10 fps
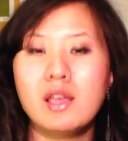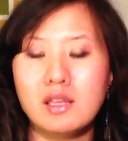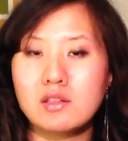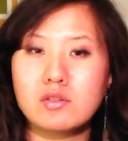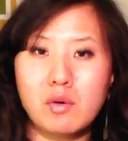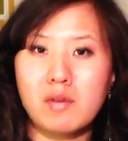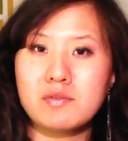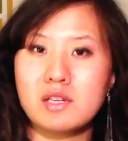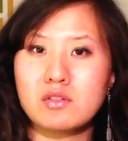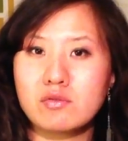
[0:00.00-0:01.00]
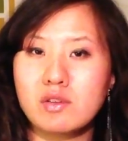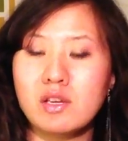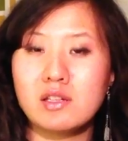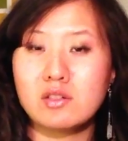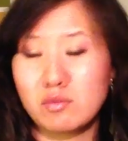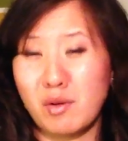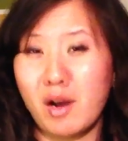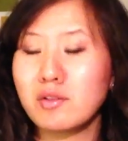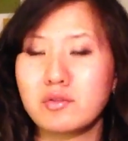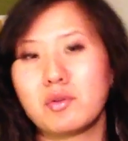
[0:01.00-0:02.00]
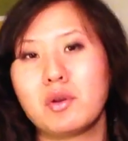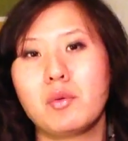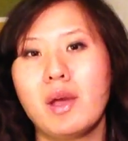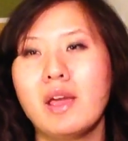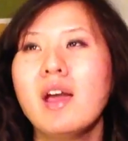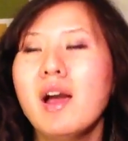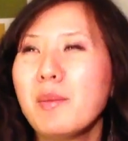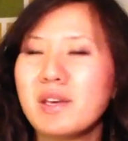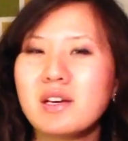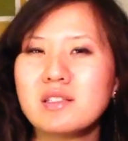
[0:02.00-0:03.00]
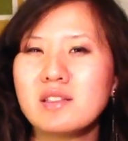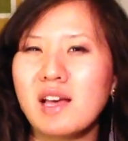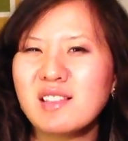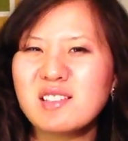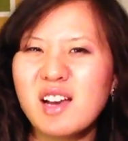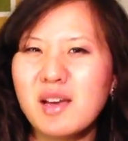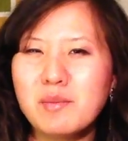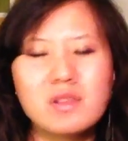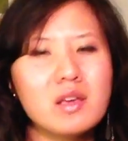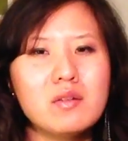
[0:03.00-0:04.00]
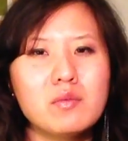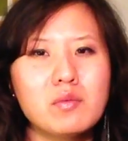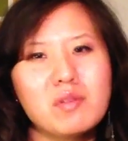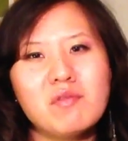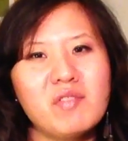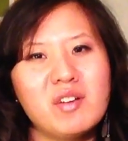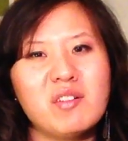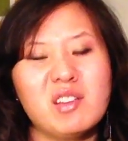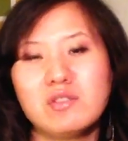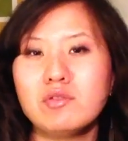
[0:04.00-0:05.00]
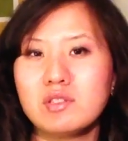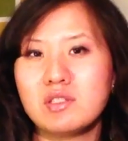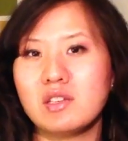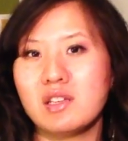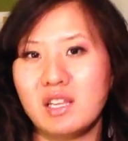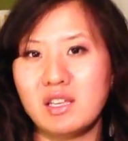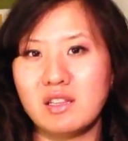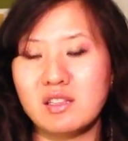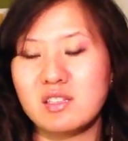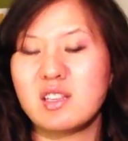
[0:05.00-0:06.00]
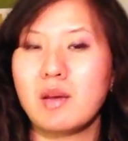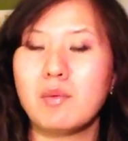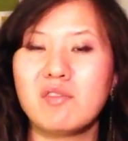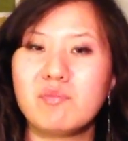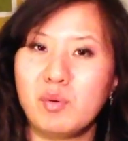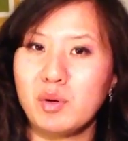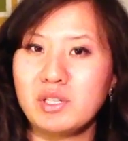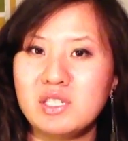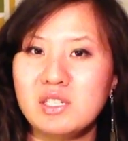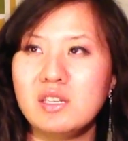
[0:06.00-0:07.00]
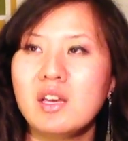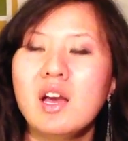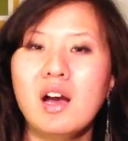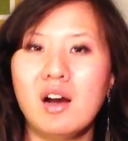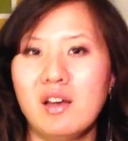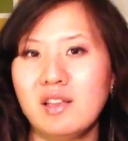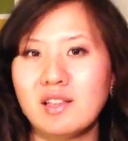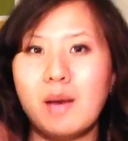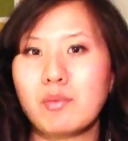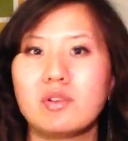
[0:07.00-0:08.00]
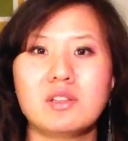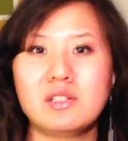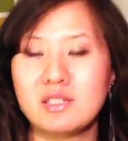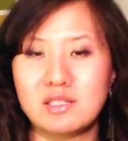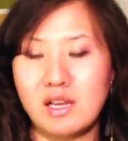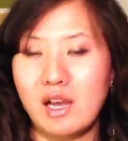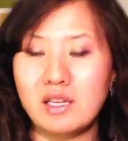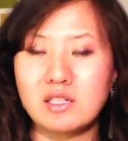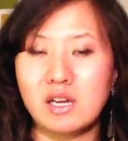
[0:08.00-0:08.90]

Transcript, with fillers: in the 12th century in a derogatory way because at the time they weren't very interested in this type of pointy, uh, elaborately designed